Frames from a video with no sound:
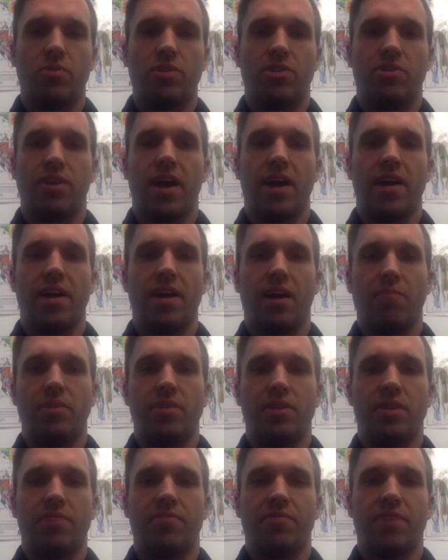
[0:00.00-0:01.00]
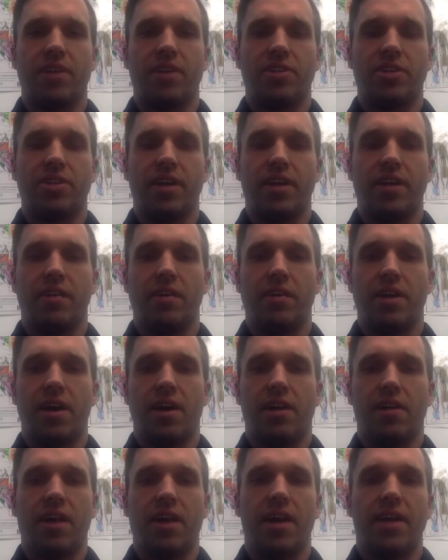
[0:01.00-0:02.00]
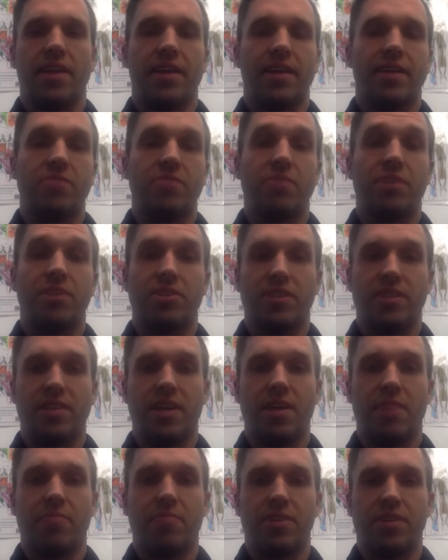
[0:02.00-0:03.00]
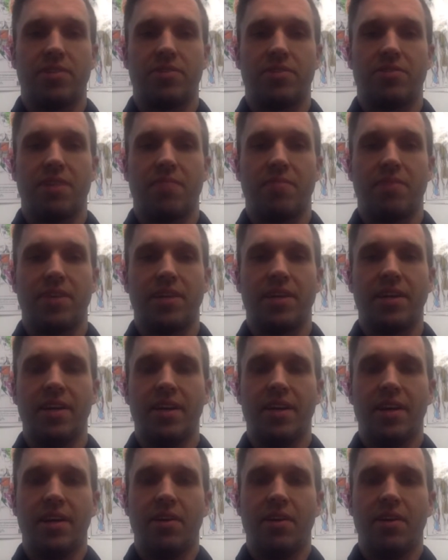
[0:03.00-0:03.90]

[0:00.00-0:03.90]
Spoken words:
we try and help you differentiate a lot of that, especially in the upper extremity,